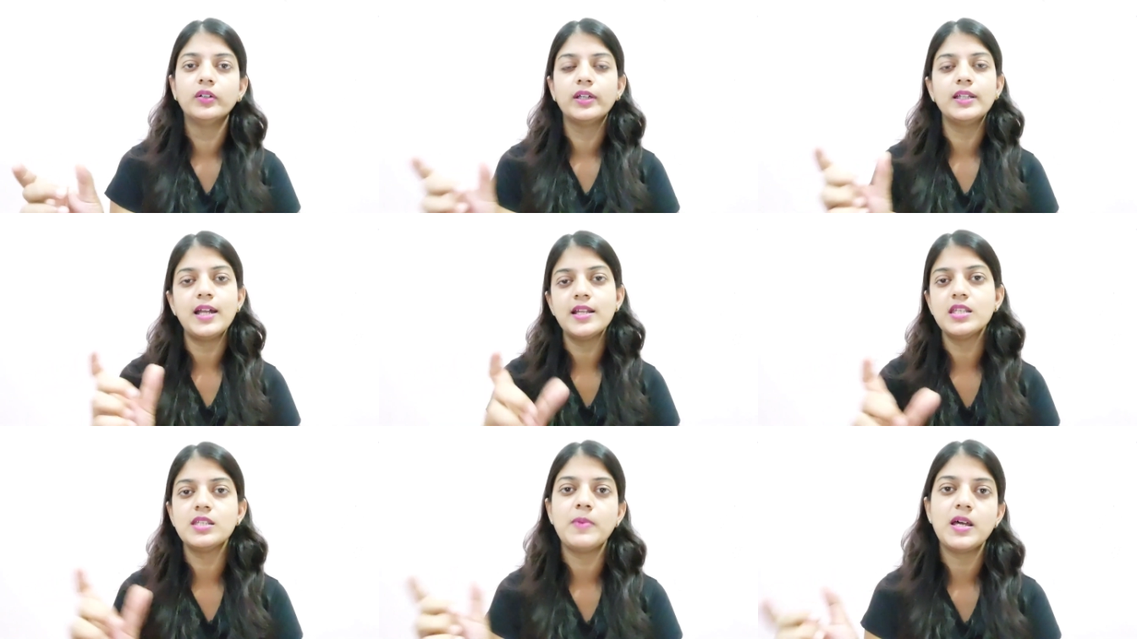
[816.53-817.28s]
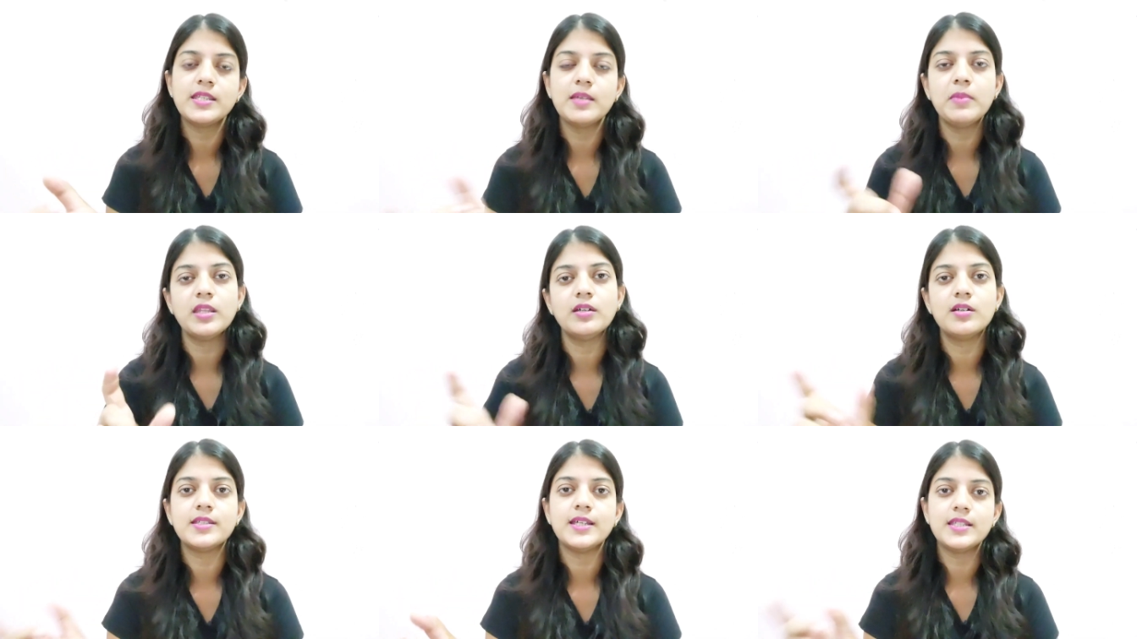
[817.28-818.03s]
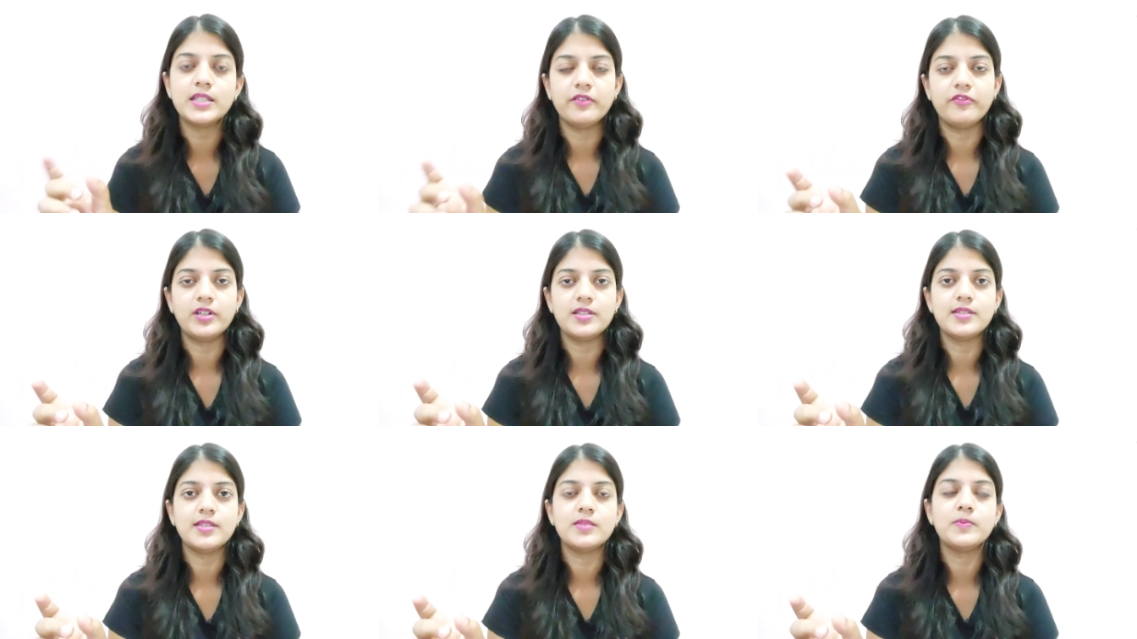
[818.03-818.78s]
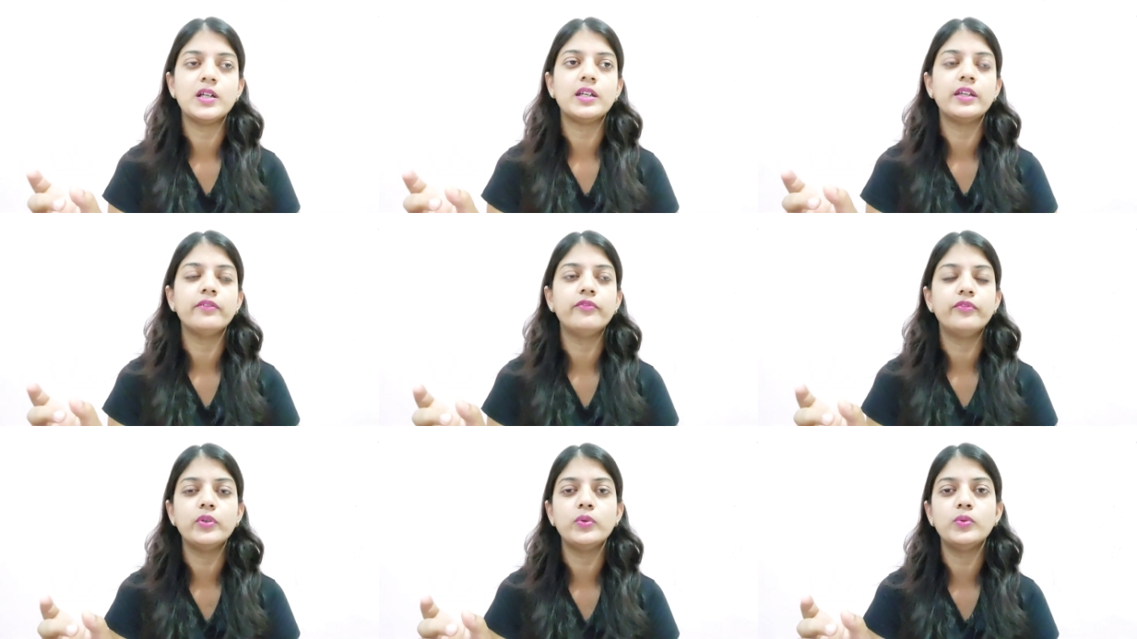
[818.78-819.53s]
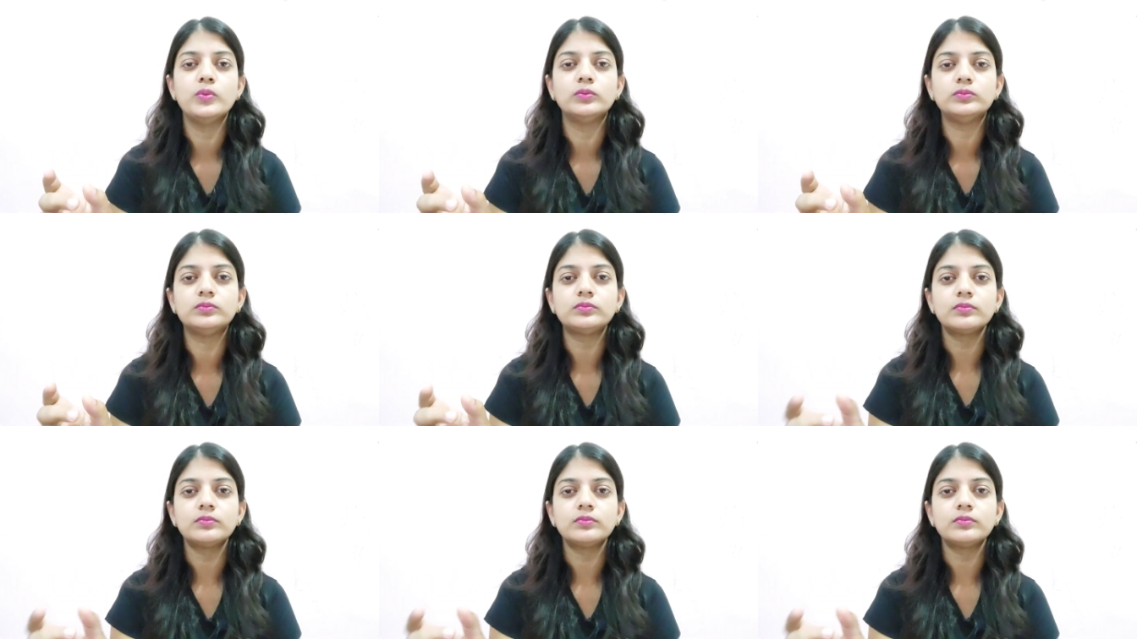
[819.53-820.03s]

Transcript: So that is passing methods as references. But if you